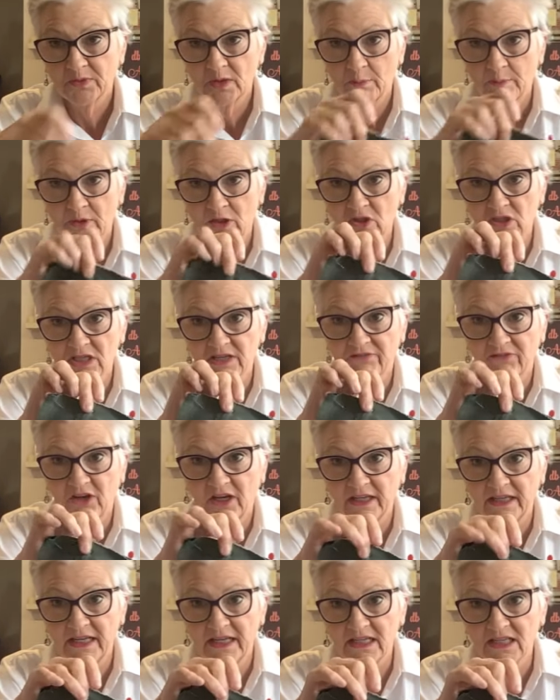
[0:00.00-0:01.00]
because if I
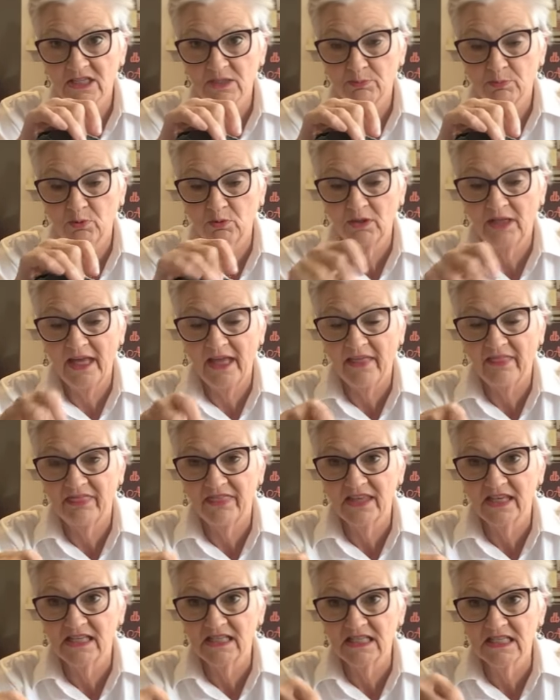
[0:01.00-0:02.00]
needed to pull out
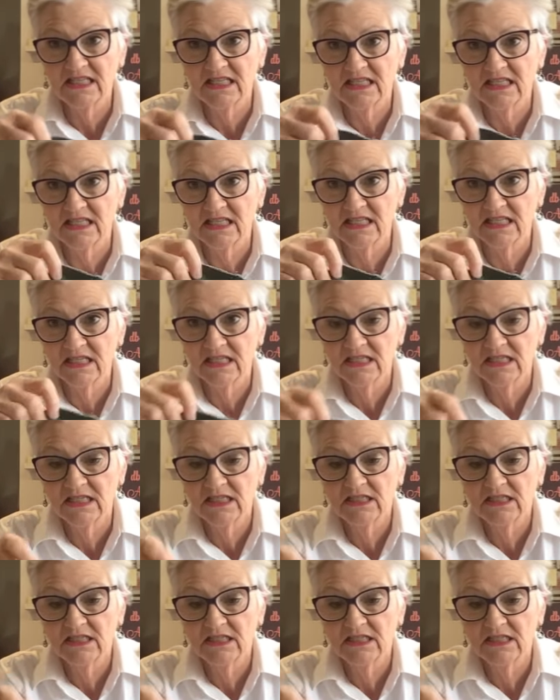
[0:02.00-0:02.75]
this,